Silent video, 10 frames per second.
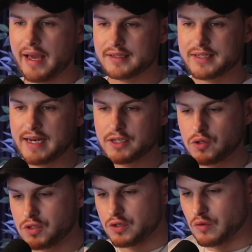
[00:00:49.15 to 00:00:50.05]
It's telling
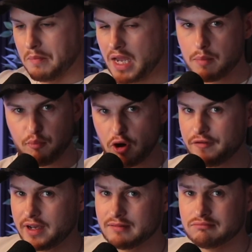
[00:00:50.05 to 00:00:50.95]
you to make
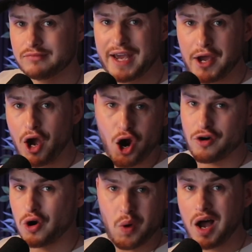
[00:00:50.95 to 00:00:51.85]
profit and get
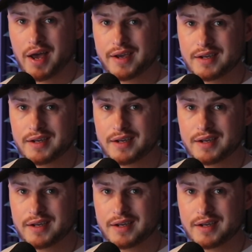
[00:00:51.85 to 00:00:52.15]
ROI,